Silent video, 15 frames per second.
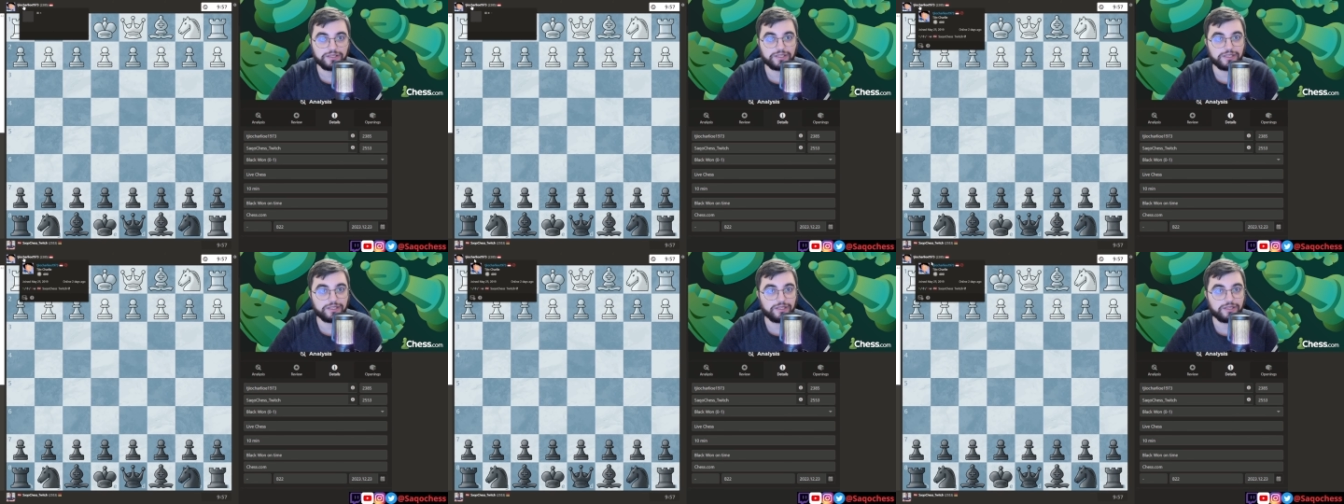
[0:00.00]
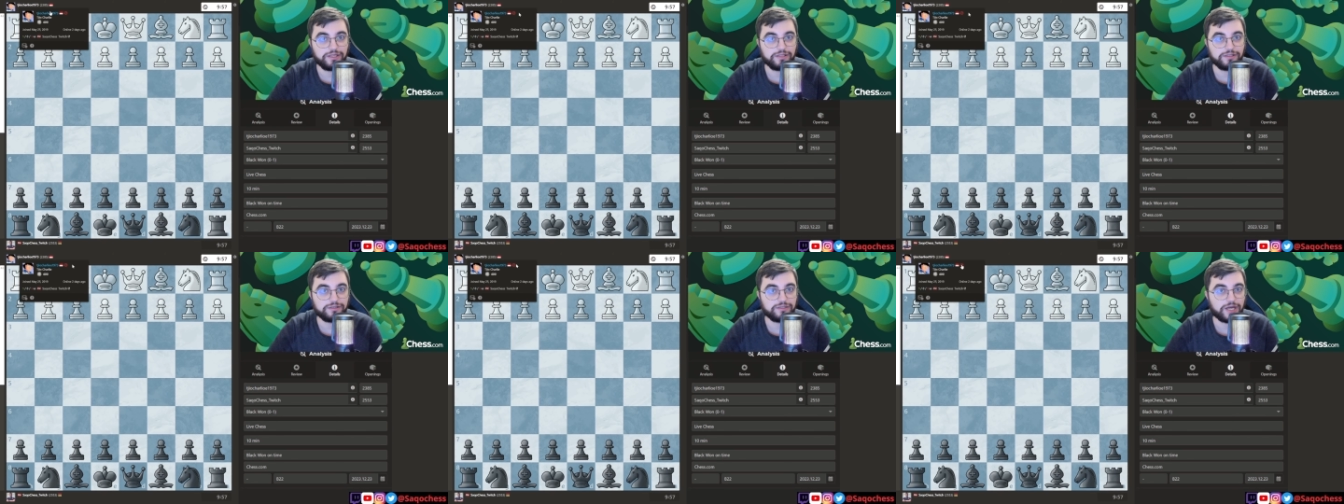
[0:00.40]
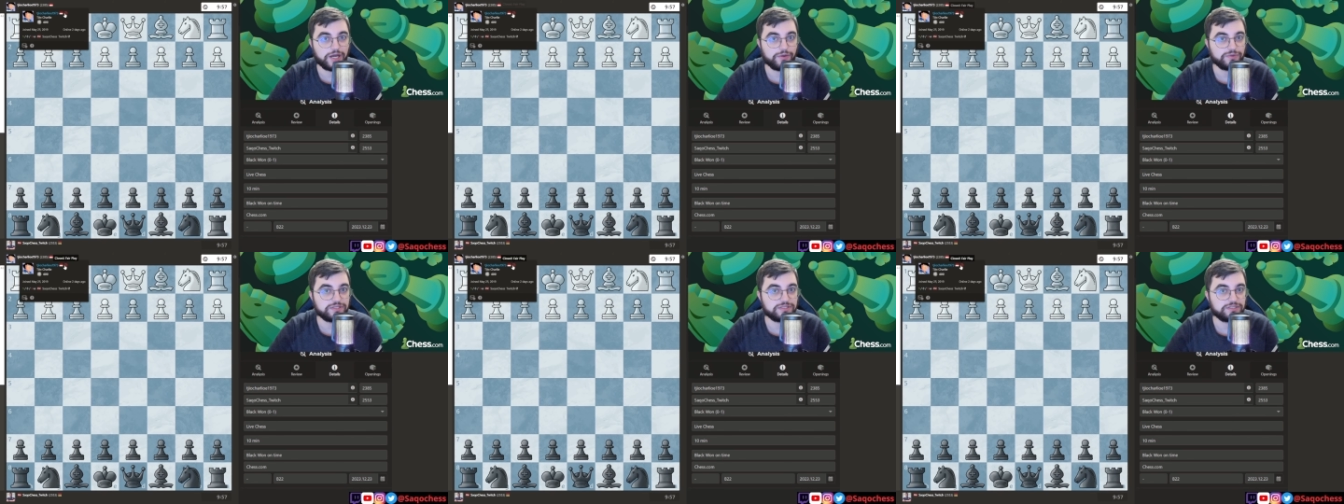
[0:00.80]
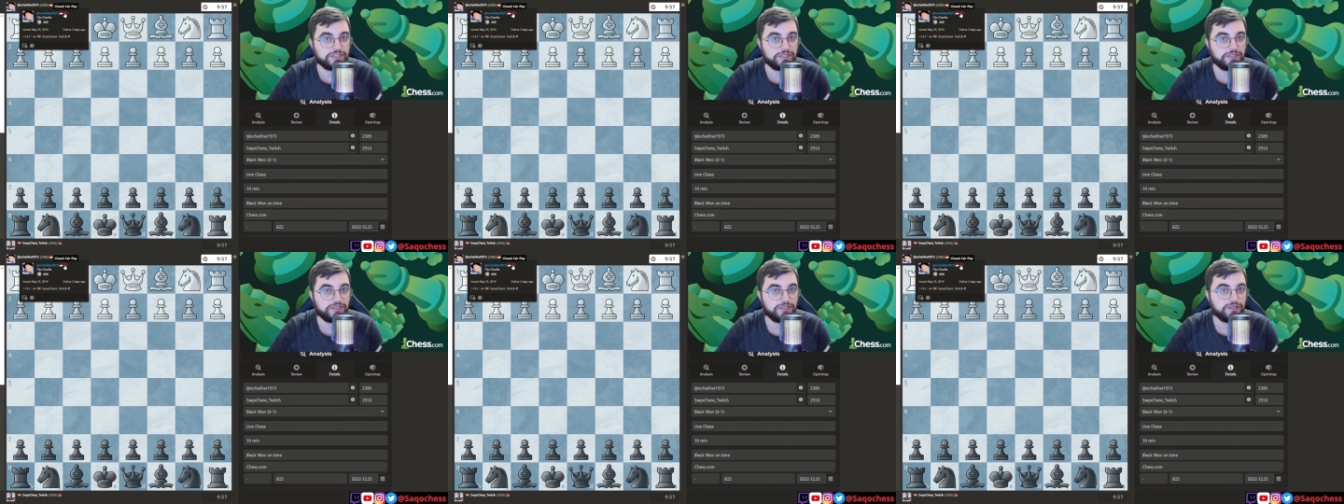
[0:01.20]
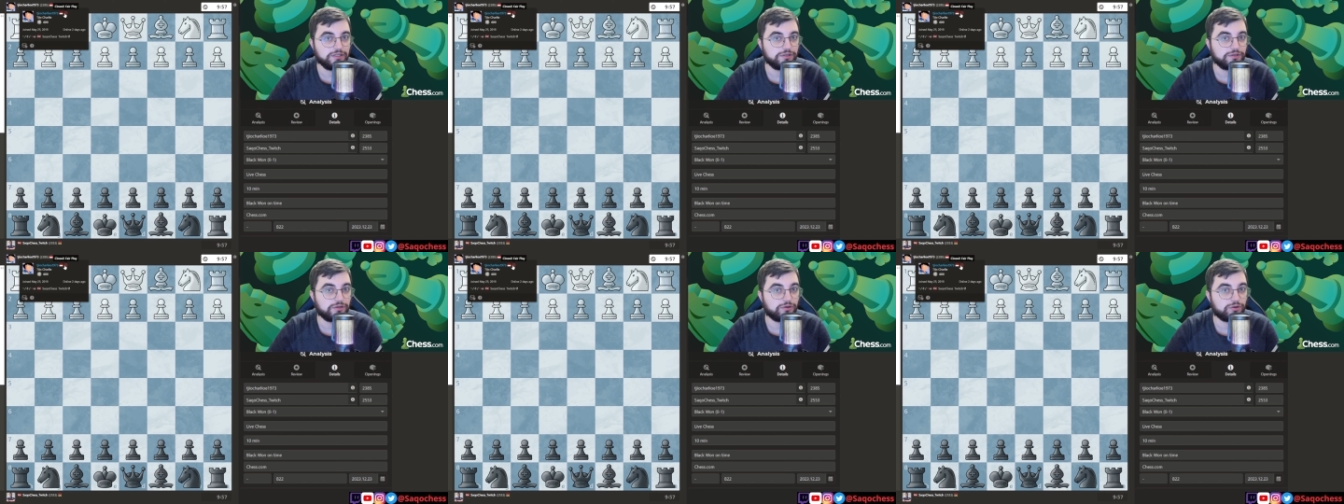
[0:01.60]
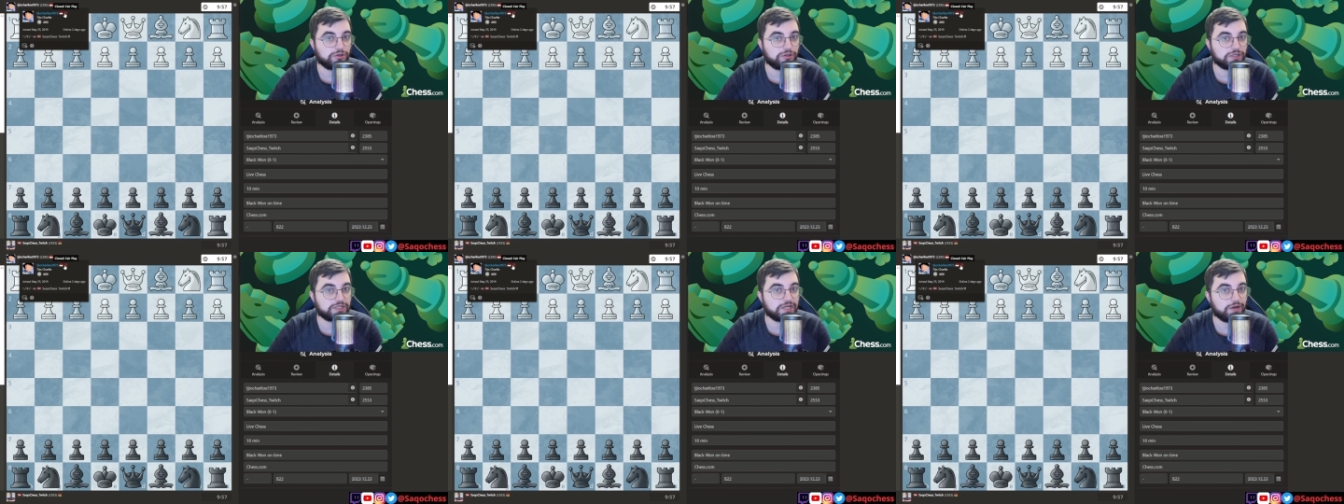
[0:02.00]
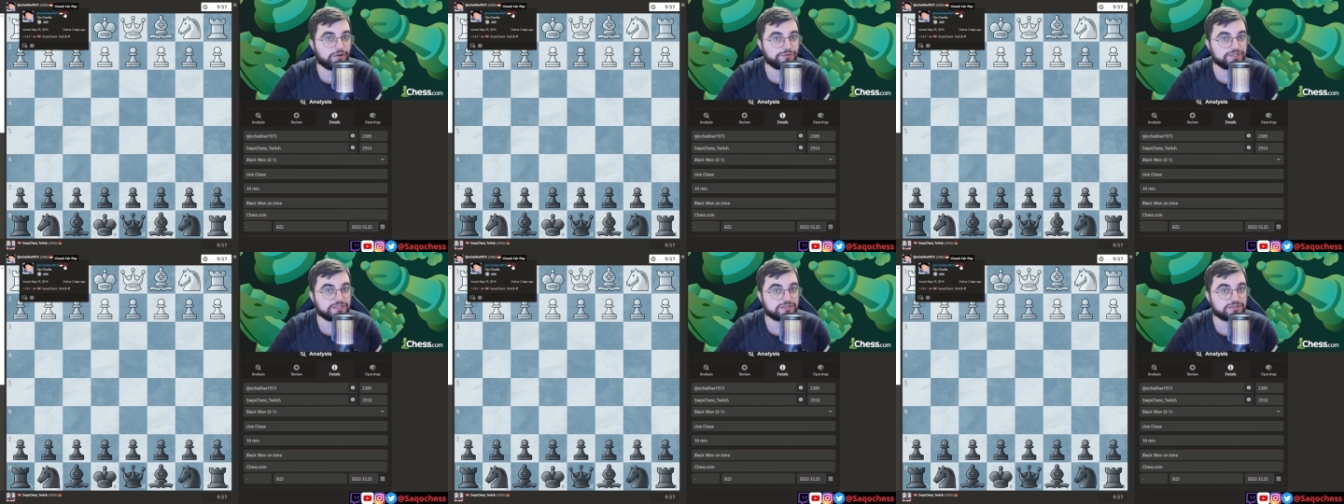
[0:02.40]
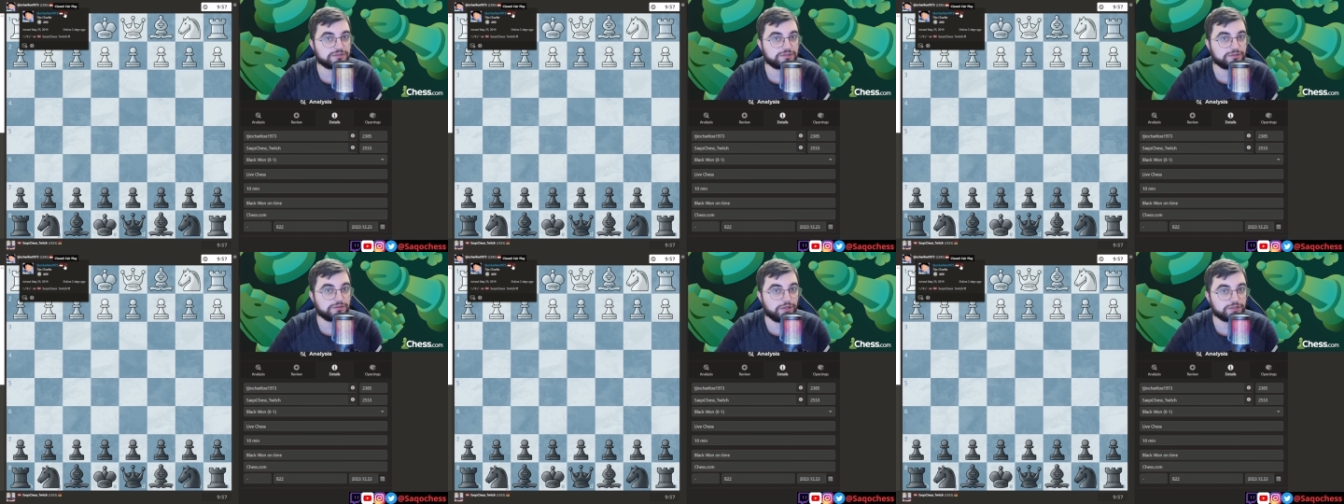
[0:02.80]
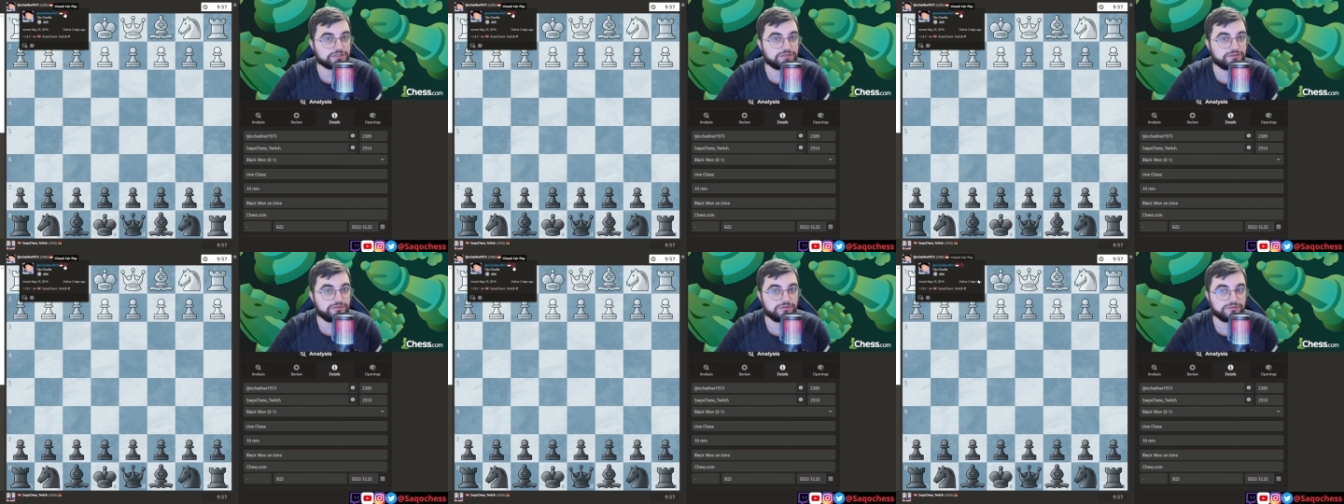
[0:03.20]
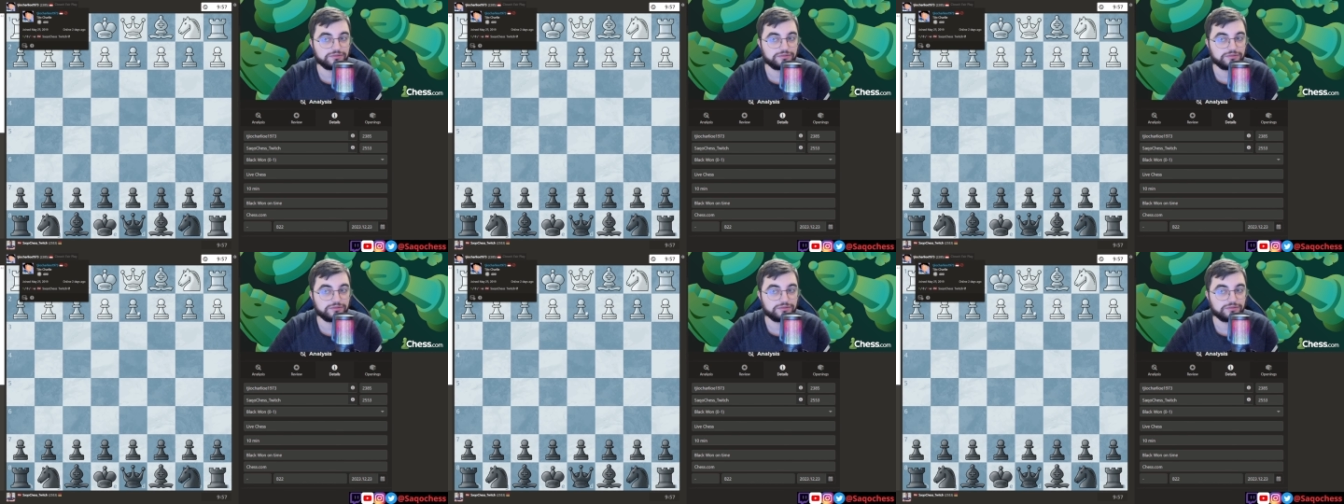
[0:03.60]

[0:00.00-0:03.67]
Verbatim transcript: and now we see account is closed.